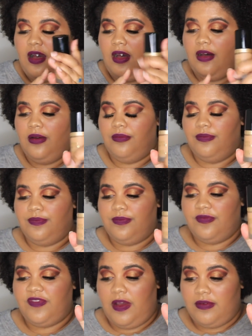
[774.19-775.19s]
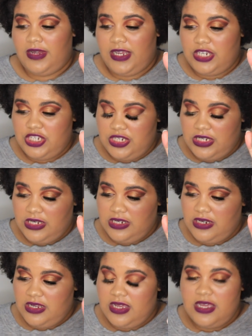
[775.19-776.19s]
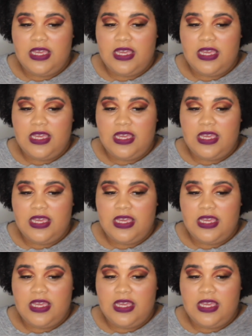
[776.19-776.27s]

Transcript: foundation.